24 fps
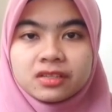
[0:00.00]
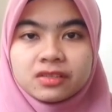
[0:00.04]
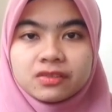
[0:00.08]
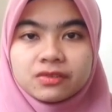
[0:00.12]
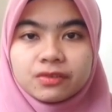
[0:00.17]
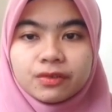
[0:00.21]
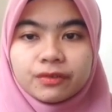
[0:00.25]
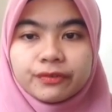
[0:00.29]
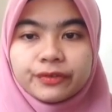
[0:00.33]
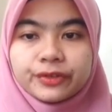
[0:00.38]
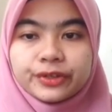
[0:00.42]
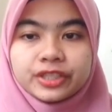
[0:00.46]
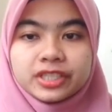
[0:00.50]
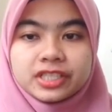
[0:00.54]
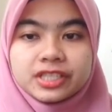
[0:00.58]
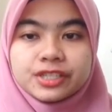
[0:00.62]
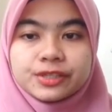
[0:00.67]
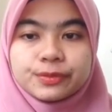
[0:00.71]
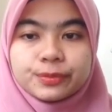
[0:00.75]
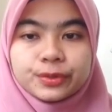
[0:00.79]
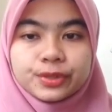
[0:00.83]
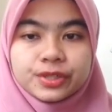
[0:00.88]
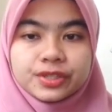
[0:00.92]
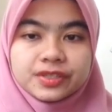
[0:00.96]
So for this
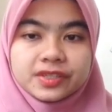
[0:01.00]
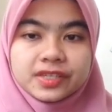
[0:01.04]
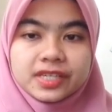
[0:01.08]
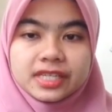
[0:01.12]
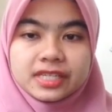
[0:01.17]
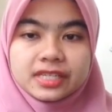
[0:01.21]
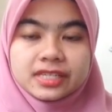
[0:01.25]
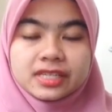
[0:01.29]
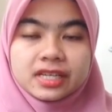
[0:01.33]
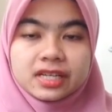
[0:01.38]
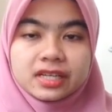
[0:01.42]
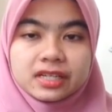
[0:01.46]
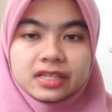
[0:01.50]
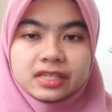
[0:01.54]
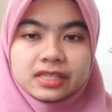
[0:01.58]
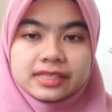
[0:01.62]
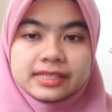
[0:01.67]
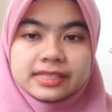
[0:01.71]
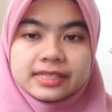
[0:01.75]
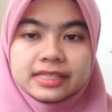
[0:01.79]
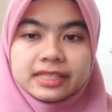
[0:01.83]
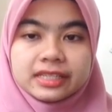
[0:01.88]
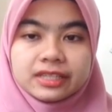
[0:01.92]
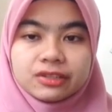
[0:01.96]
project,
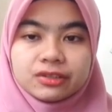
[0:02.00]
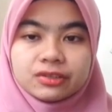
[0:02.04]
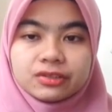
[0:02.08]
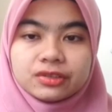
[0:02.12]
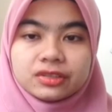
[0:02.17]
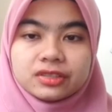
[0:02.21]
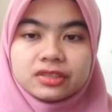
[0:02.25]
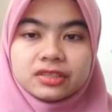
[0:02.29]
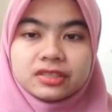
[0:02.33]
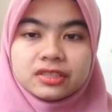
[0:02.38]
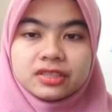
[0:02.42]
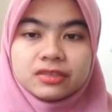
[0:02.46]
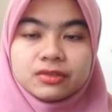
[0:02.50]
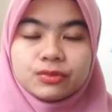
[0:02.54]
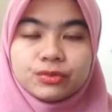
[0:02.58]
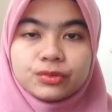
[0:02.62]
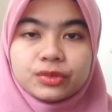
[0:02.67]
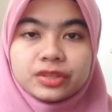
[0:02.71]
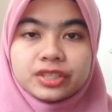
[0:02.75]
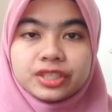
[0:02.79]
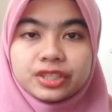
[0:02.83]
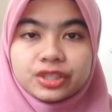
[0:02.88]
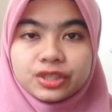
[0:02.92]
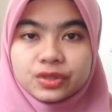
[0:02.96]
silicone
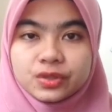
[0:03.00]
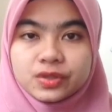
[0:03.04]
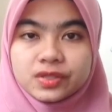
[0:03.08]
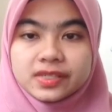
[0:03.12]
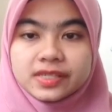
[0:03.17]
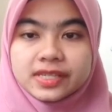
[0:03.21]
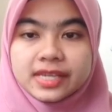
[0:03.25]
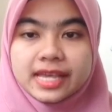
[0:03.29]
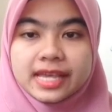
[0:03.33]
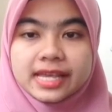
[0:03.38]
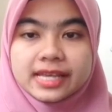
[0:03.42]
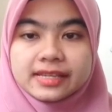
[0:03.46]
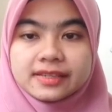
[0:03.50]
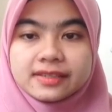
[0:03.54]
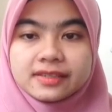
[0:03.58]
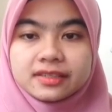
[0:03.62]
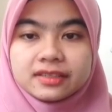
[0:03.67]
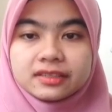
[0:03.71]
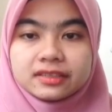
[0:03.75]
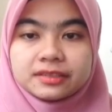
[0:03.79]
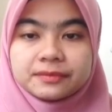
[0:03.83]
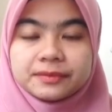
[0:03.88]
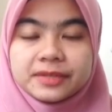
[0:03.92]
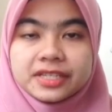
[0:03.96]
were used as
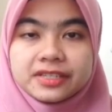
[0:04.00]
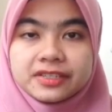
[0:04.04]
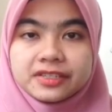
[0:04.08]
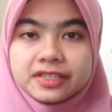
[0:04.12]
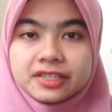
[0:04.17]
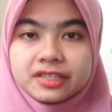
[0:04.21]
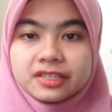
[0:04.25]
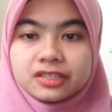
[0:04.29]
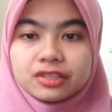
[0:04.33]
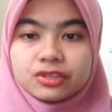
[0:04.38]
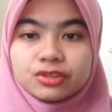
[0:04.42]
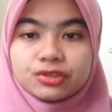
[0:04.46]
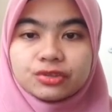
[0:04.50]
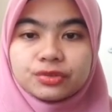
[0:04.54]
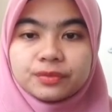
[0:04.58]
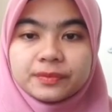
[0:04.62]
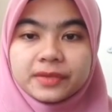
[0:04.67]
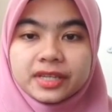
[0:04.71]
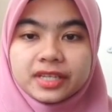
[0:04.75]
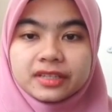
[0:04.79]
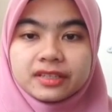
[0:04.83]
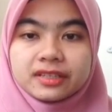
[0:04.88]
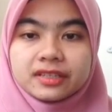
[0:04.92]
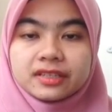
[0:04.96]
a material to
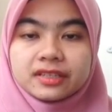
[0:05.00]
make